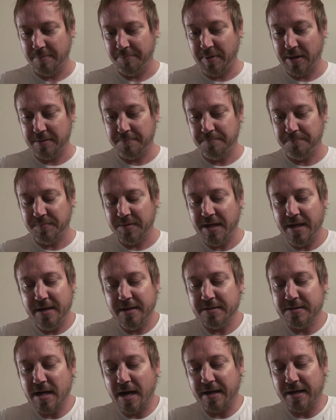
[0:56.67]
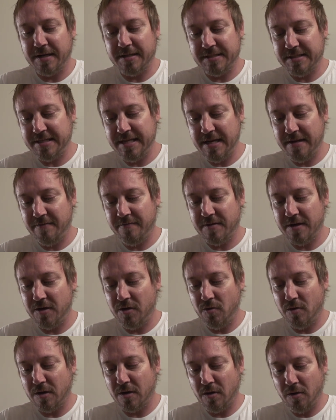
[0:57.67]
but he does not conceive that
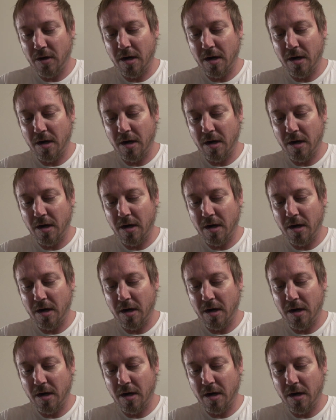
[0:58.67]
you can